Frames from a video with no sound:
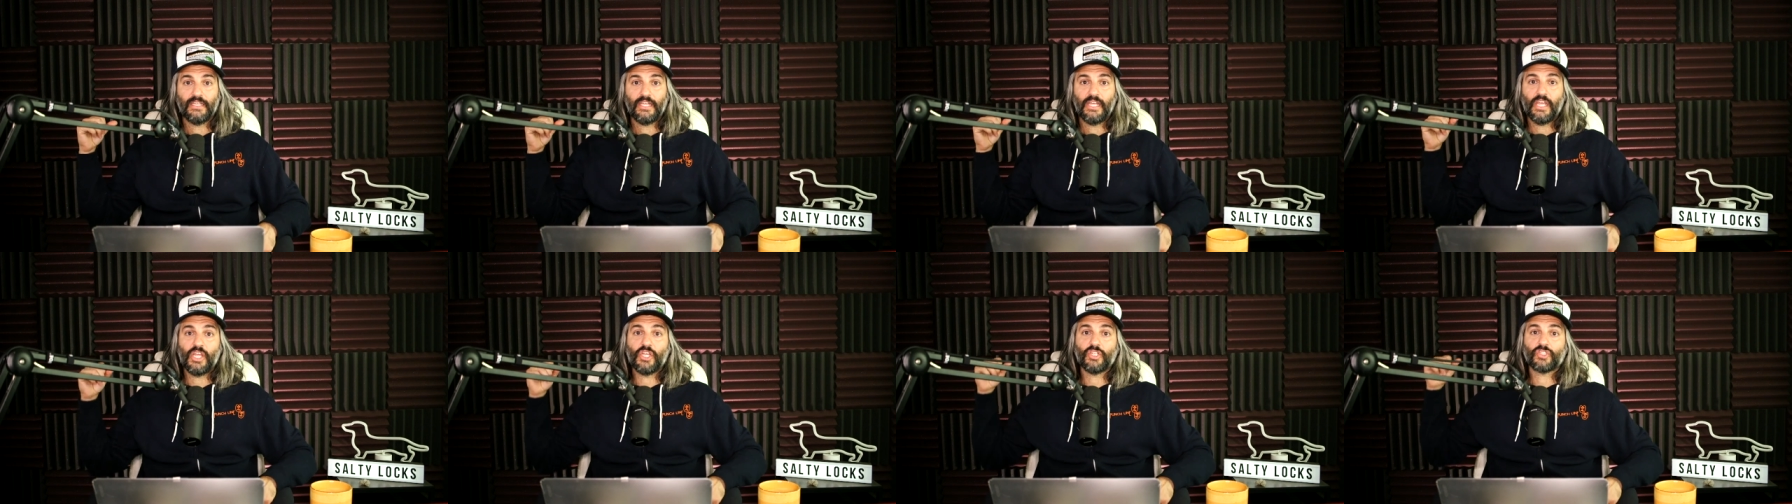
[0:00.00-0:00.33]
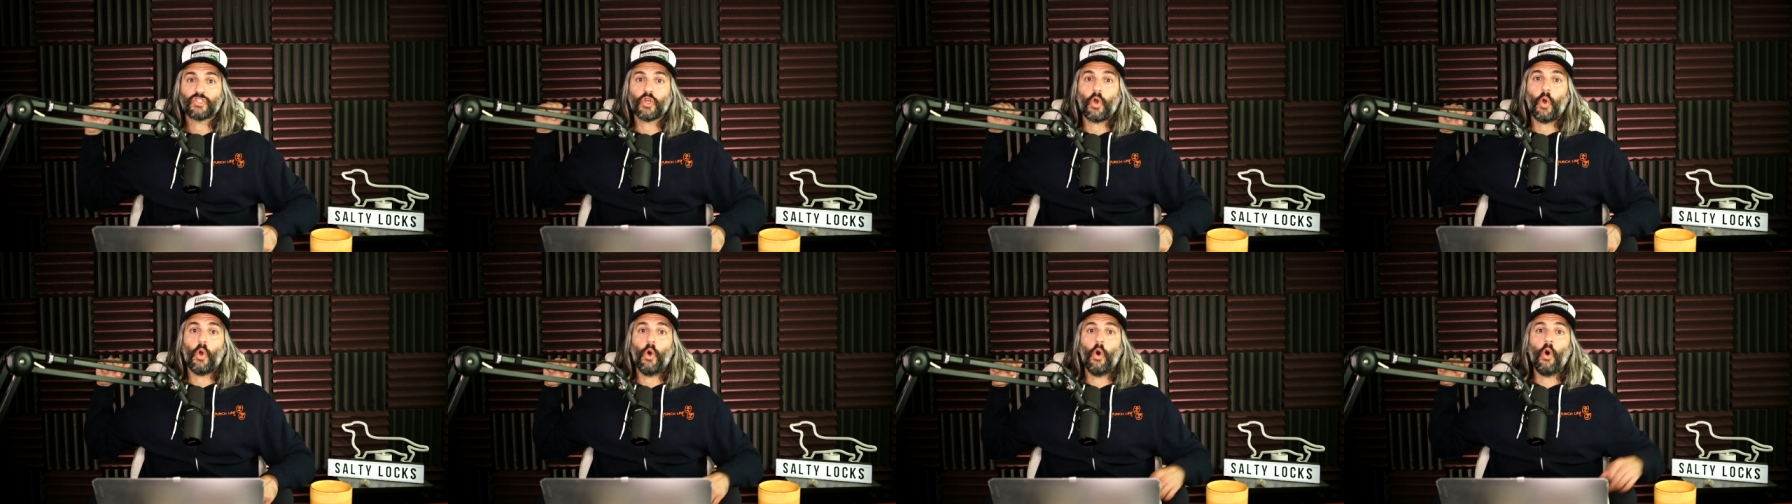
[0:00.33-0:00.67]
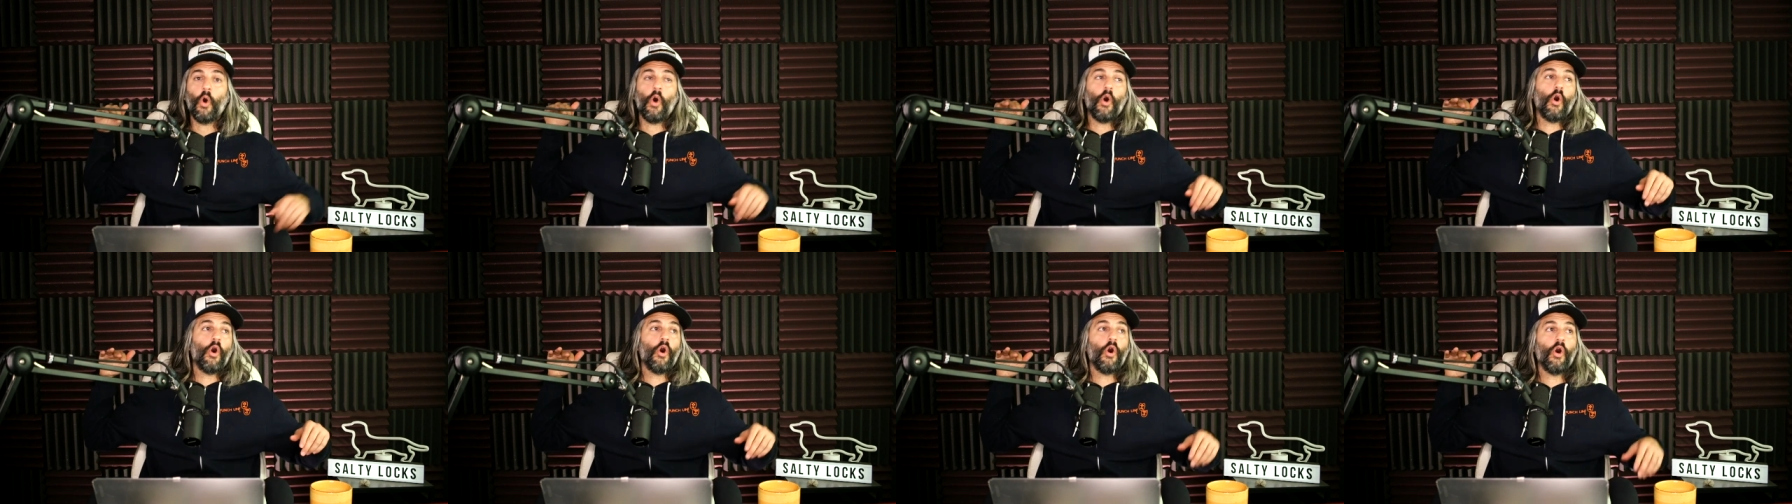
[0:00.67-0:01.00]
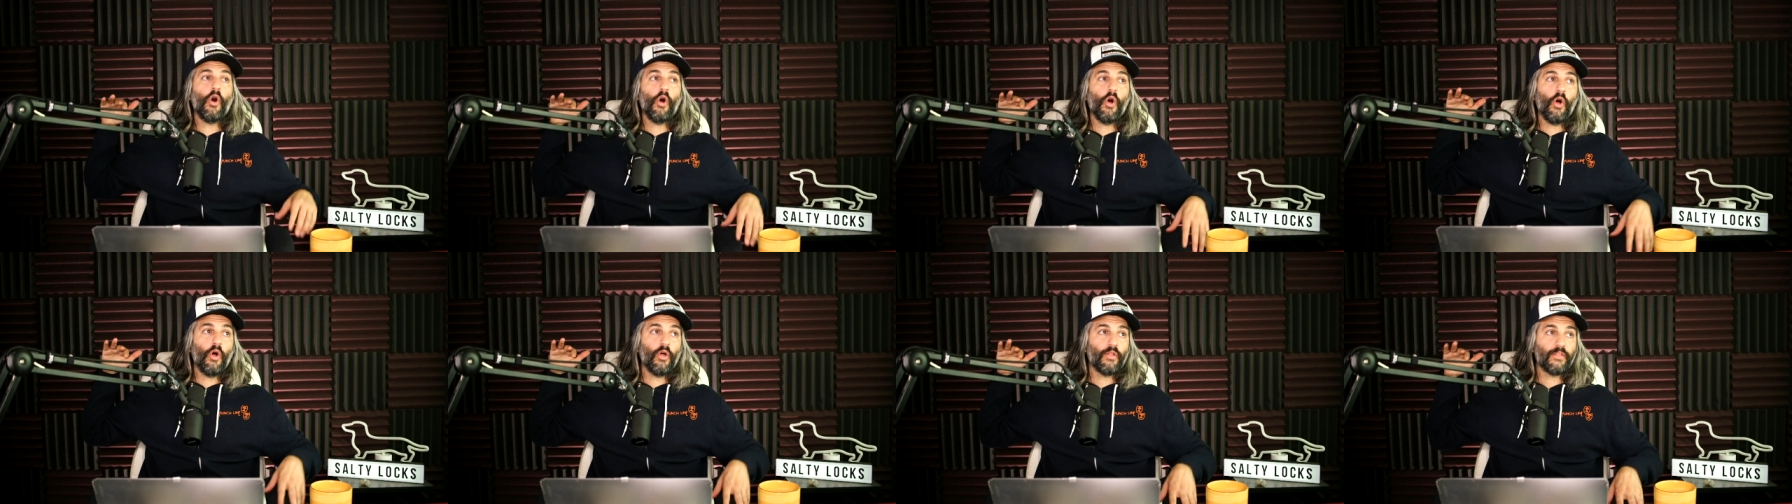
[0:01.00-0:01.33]
is
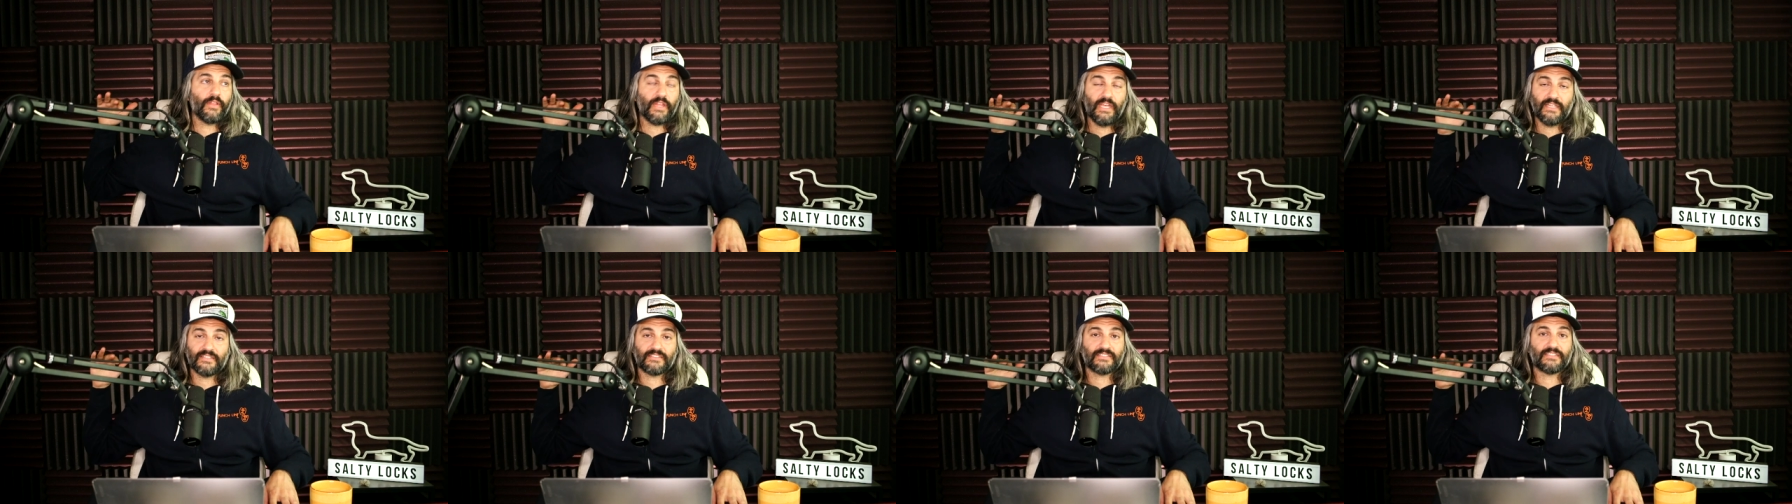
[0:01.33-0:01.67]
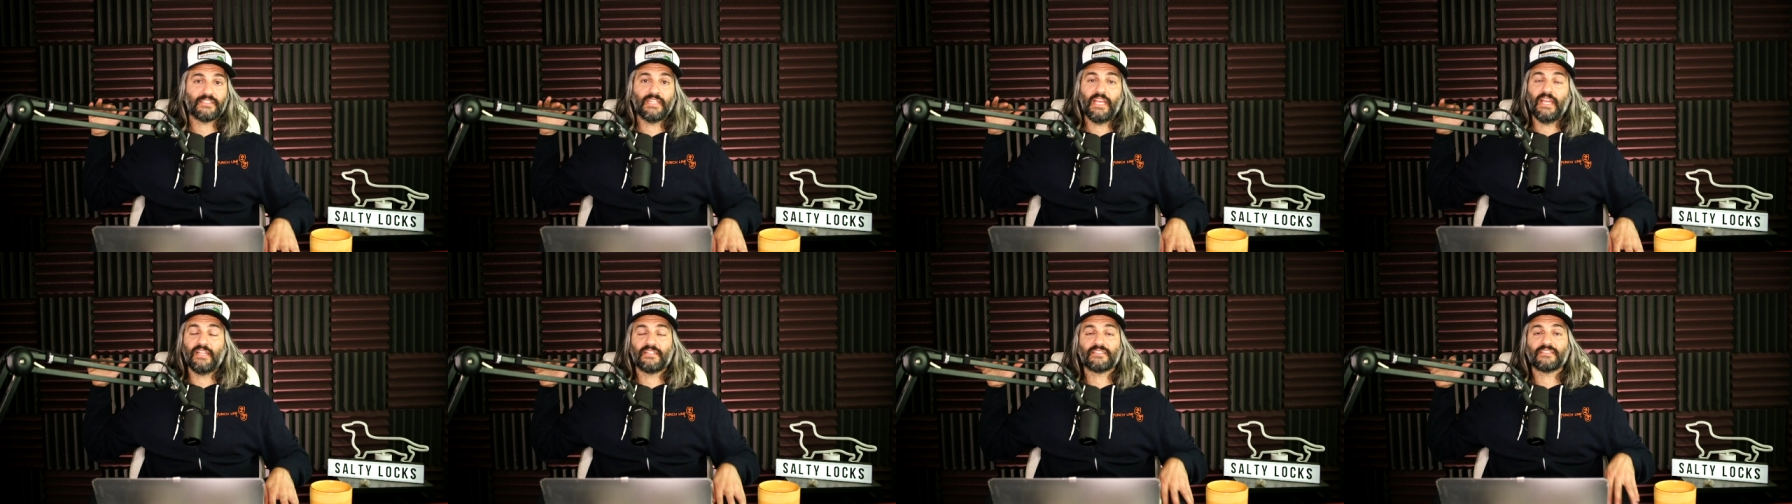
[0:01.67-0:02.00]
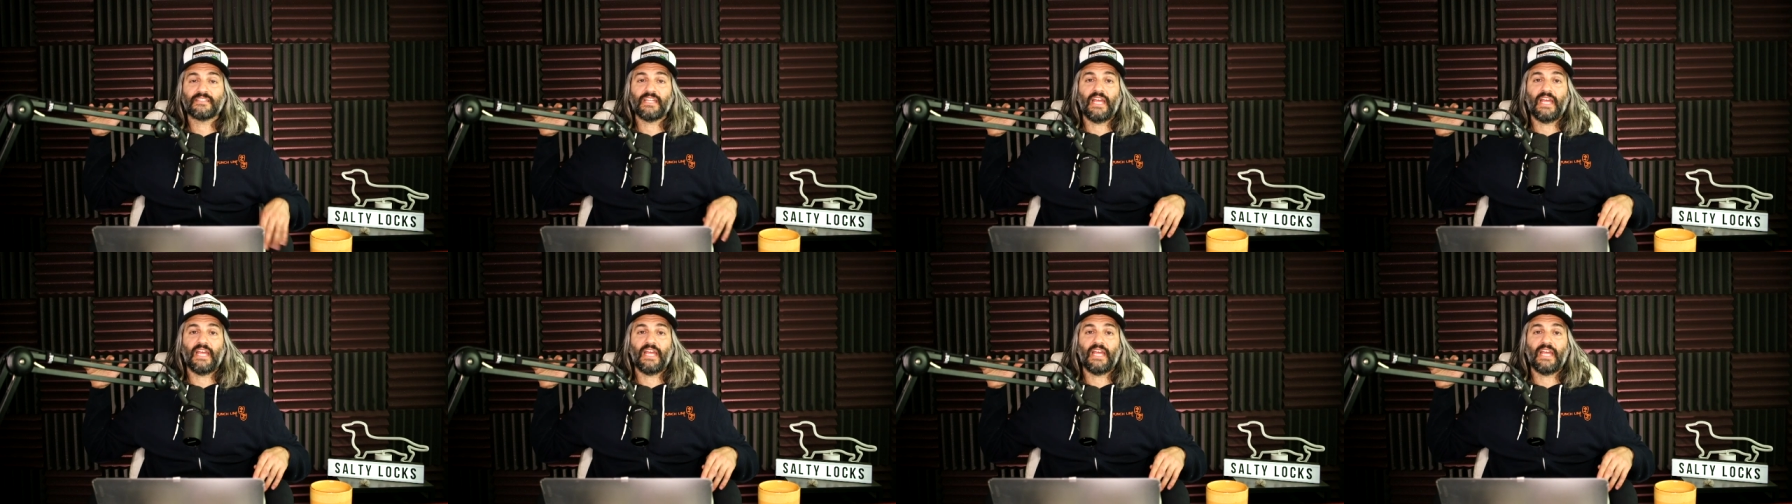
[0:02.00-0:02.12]
it's